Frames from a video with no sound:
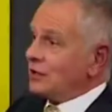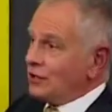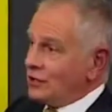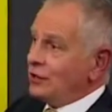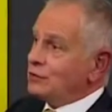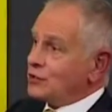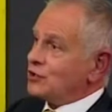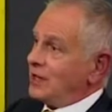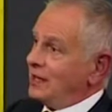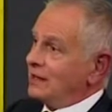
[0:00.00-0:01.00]
a huge
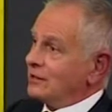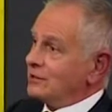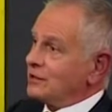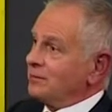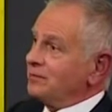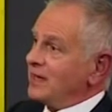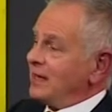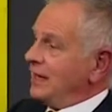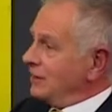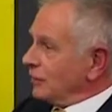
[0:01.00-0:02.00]
change
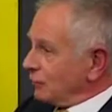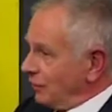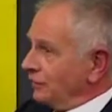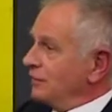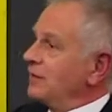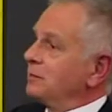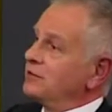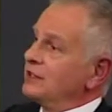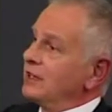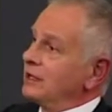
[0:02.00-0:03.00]
in the growth in a
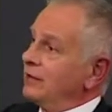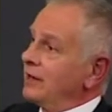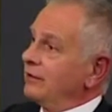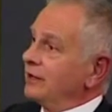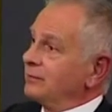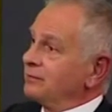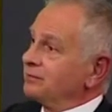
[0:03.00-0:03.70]
particular area.